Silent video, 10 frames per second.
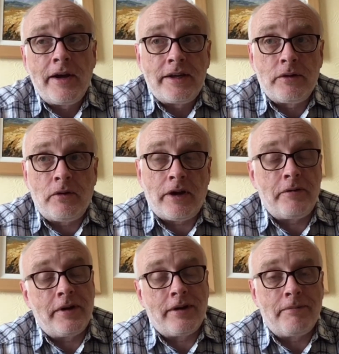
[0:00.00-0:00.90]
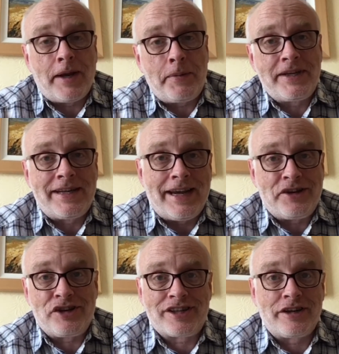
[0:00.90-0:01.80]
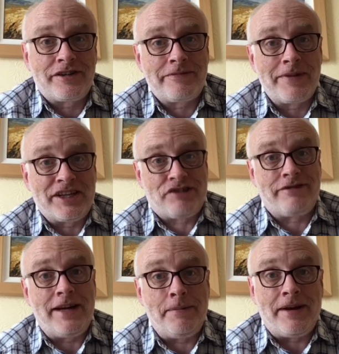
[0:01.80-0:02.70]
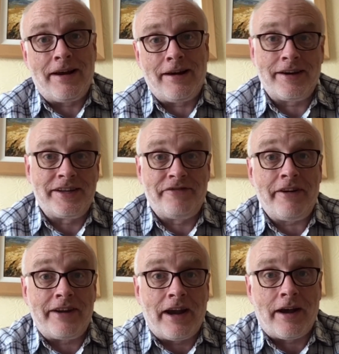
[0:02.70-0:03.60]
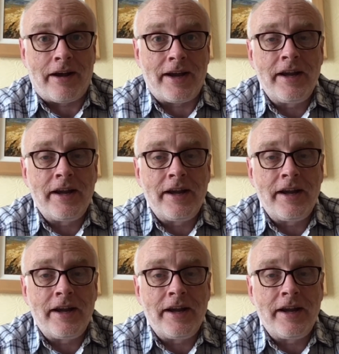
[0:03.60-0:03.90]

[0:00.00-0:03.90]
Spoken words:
So although you can maybe say it just goes from extremely high to very high,